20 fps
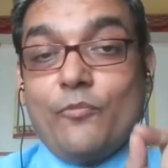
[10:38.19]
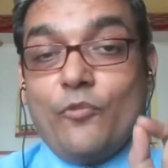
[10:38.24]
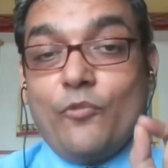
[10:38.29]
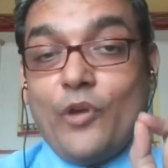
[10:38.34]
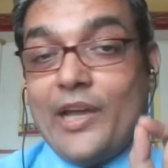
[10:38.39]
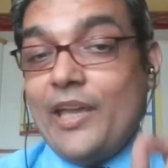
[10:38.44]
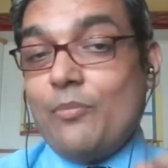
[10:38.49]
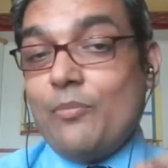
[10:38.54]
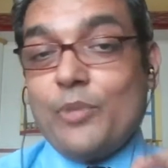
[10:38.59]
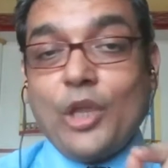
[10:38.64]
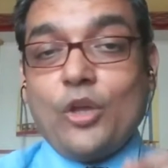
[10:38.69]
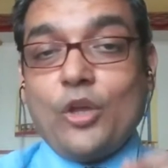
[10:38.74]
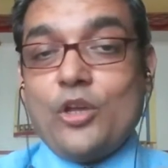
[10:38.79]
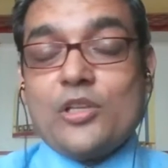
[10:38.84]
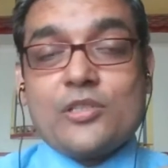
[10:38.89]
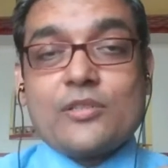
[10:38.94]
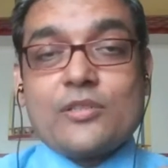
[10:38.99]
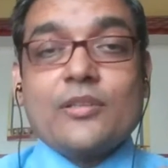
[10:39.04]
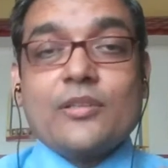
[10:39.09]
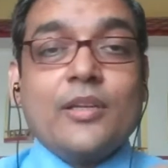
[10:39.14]
Why?
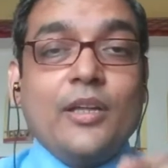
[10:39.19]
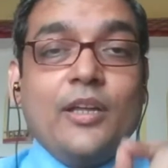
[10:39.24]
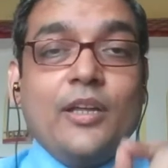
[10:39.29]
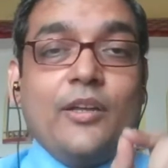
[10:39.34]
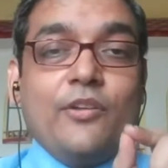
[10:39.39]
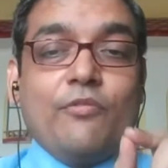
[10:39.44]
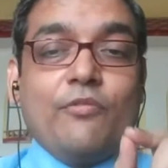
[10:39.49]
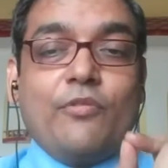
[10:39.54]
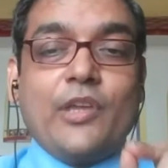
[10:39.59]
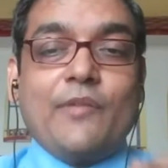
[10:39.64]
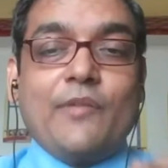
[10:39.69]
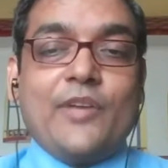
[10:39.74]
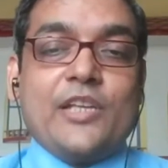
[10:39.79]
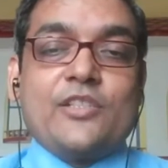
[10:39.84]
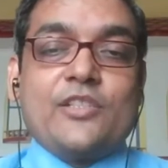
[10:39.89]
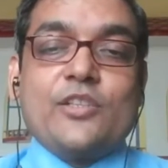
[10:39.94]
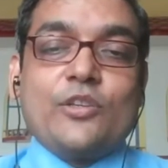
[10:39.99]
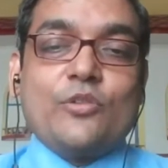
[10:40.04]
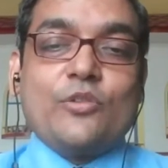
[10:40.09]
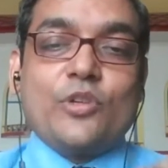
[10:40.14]
Because we have
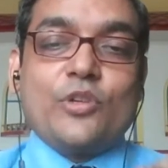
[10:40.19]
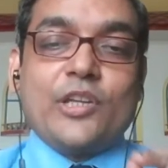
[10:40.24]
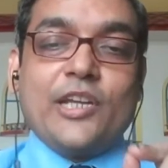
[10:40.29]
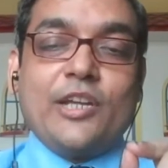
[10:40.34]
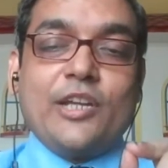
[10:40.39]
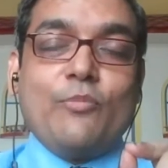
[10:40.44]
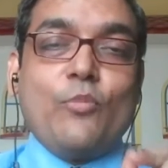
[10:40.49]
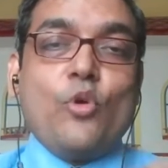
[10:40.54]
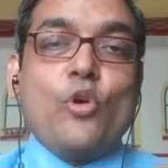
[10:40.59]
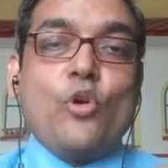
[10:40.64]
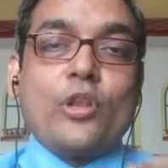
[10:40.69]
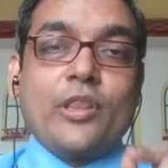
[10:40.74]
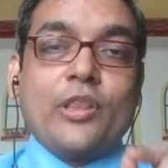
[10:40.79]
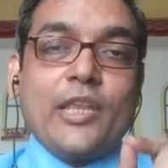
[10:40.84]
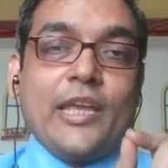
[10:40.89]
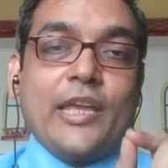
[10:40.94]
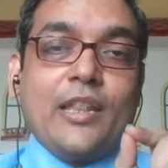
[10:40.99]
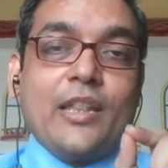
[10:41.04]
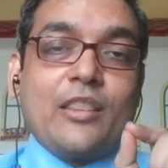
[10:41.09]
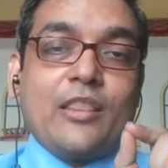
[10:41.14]
executed more
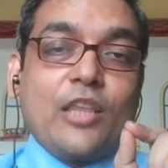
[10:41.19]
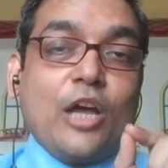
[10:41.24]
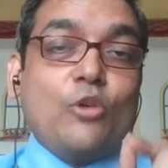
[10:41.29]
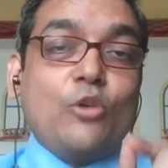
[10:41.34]
than